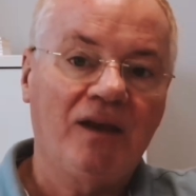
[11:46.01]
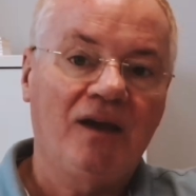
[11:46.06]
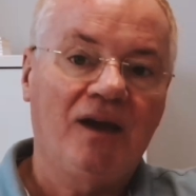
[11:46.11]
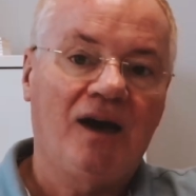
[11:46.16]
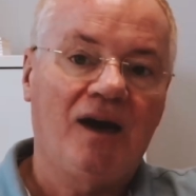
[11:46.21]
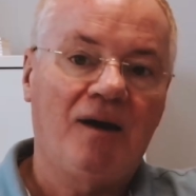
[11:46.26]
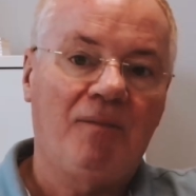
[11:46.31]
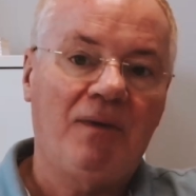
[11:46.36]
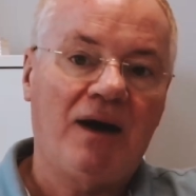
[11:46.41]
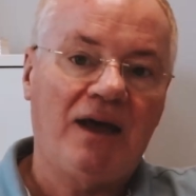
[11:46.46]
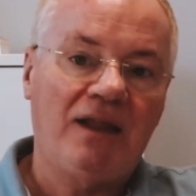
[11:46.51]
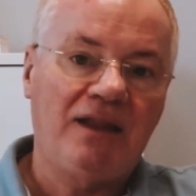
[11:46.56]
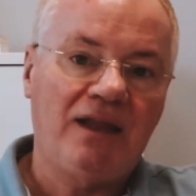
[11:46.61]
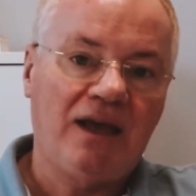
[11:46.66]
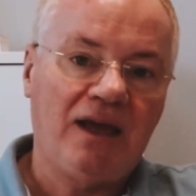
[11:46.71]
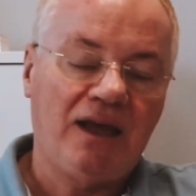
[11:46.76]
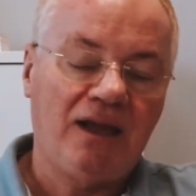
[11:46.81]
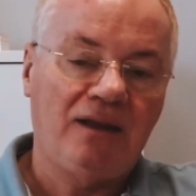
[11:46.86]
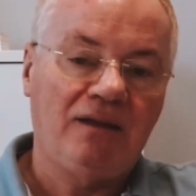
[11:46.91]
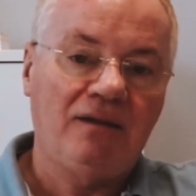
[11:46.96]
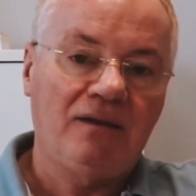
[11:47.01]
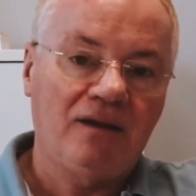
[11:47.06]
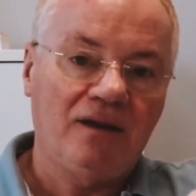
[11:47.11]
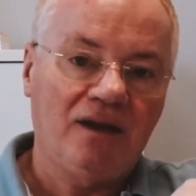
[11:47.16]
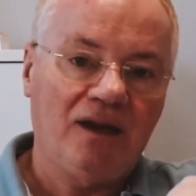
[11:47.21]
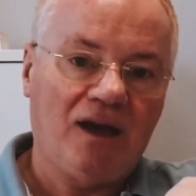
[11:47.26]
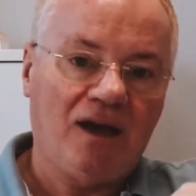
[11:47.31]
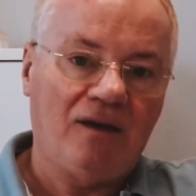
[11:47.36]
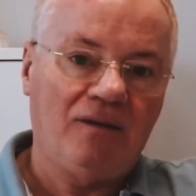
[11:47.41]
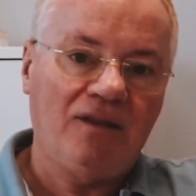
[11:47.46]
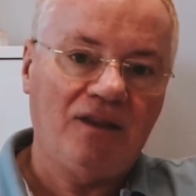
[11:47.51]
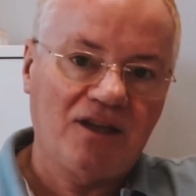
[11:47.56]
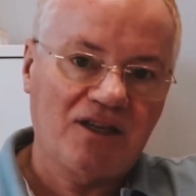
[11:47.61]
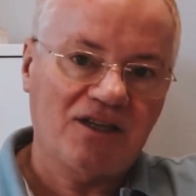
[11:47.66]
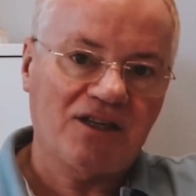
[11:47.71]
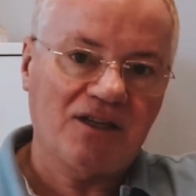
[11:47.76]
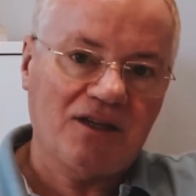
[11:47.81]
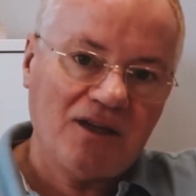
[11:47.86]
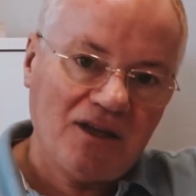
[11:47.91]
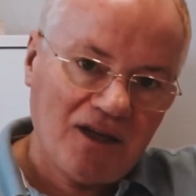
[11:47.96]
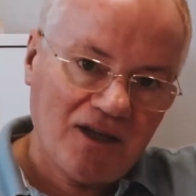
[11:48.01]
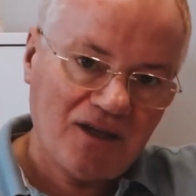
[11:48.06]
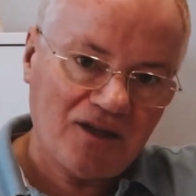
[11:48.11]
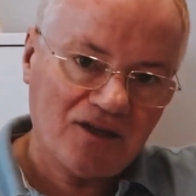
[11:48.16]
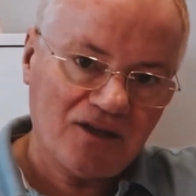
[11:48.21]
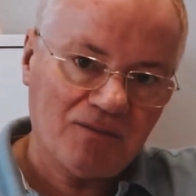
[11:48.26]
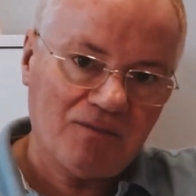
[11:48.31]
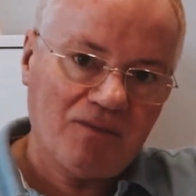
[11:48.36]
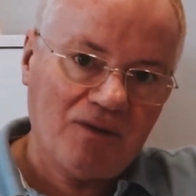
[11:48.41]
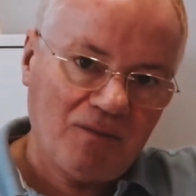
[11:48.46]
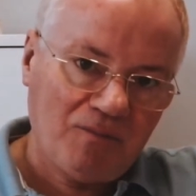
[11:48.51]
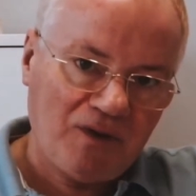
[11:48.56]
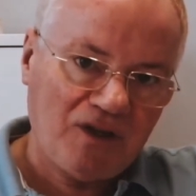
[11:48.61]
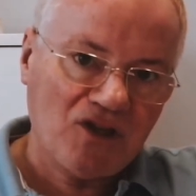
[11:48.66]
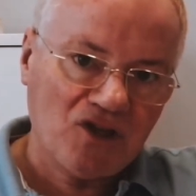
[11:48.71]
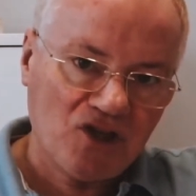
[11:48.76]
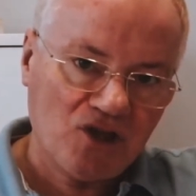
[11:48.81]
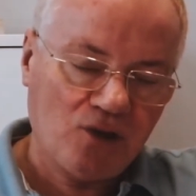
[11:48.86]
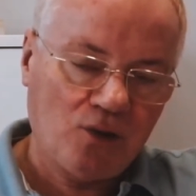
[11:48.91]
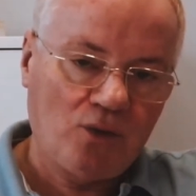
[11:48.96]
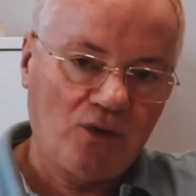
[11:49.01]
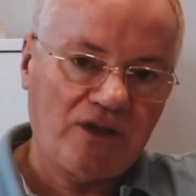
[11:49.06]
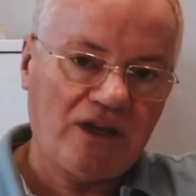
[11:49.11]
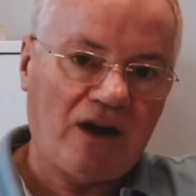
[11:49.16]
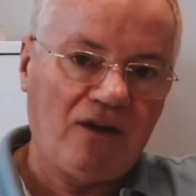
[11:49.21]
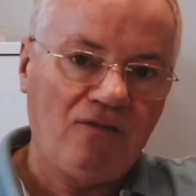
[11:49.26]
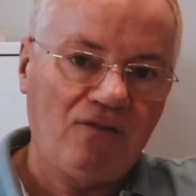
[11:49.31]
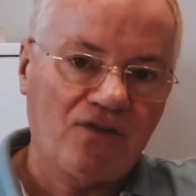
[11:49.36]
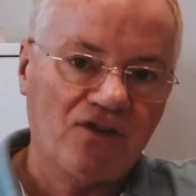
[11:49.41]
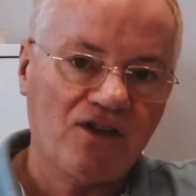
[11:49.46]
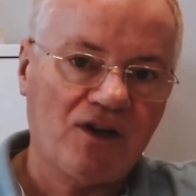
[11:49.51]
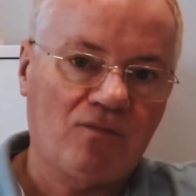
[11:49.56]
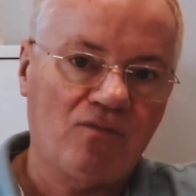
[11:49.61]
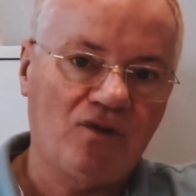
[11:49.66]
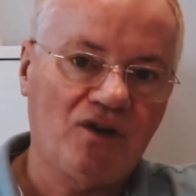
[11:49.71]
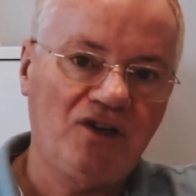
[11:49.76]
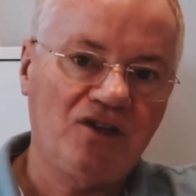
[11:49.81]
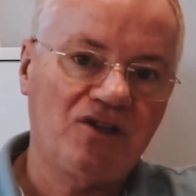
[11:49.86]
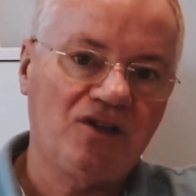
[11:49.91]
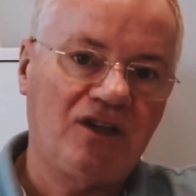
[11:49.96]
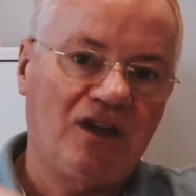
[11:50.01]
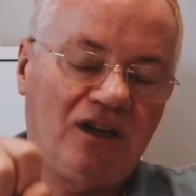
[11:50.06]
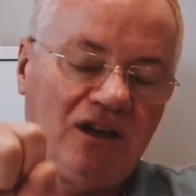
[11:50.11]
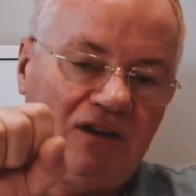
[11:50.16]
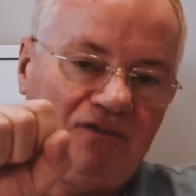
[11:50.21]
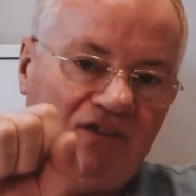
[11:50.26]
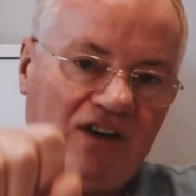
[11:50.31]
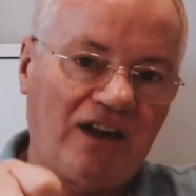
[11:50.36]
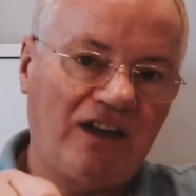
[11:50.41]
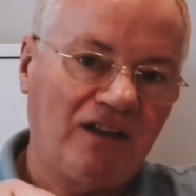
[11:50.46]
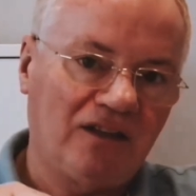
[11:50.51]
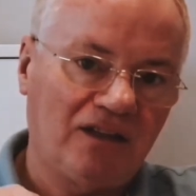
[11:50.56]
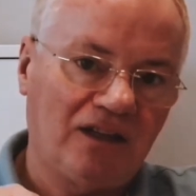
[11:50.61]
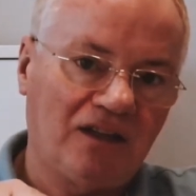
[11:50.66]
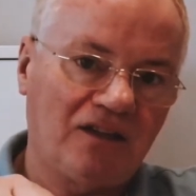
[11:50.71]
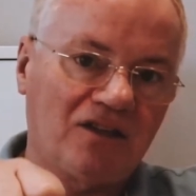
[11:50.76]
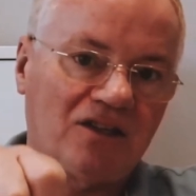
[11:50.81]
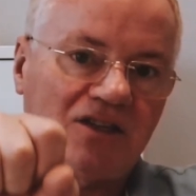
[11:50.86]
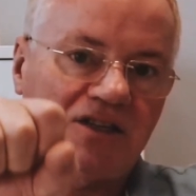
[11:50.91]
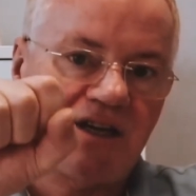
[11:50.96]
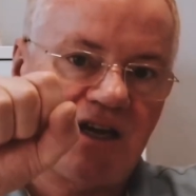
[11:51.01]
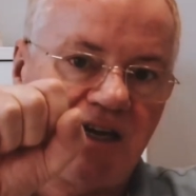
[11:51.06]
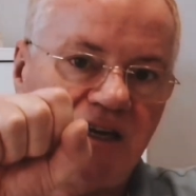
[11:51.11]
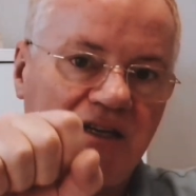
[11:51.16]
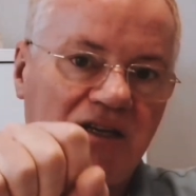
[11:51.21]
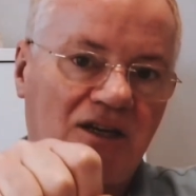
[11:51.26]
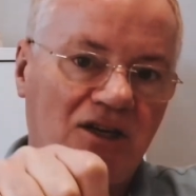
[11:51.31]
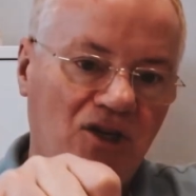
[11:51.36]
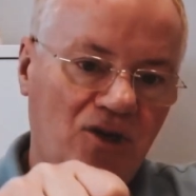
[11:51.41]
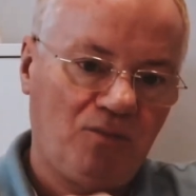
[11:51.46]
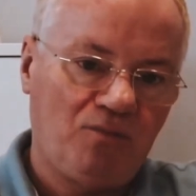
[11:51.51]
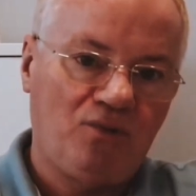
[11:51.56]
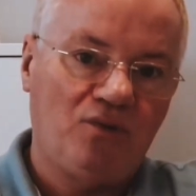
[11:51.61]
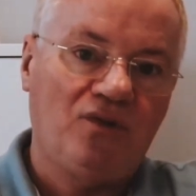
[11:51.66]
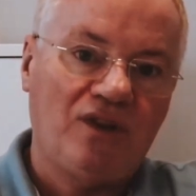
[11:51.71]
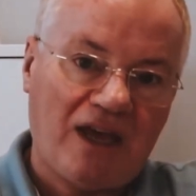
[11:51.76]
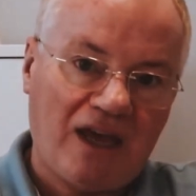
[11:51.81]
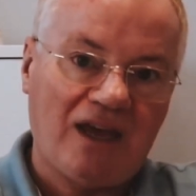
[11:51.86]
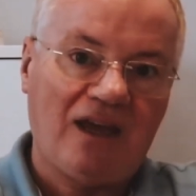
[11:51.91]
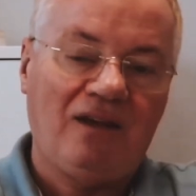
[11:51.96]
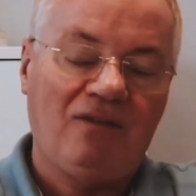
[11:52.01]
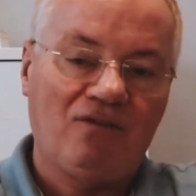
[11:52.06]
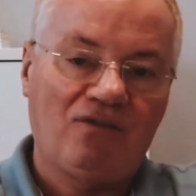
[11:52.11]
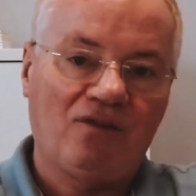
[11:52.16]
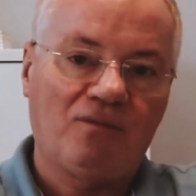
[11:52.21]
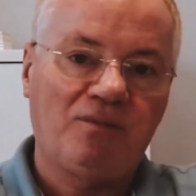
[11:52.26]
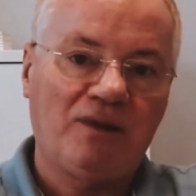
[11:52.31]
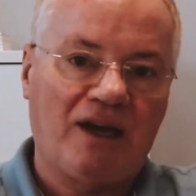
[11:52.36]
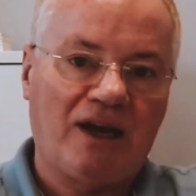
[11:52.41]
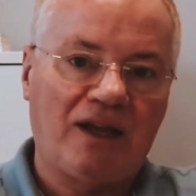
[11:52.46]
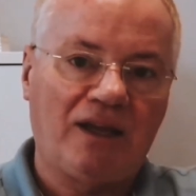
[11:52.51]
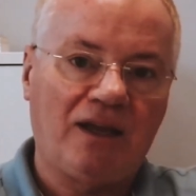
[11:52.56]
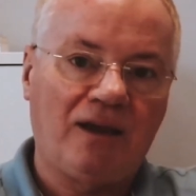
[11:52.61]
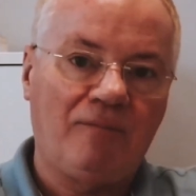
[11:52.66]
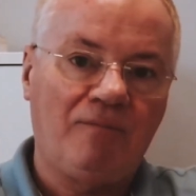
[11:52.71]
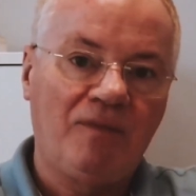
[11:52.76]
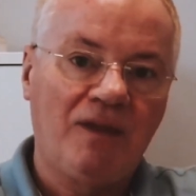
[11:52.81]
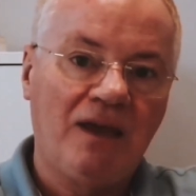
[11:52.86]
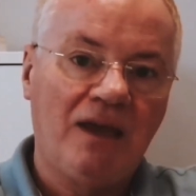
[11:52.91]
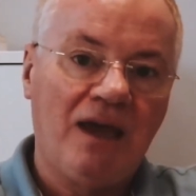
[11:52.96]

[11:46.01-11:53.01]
and then this is being slowed down for some reason, then you find another site and you put that in for planning,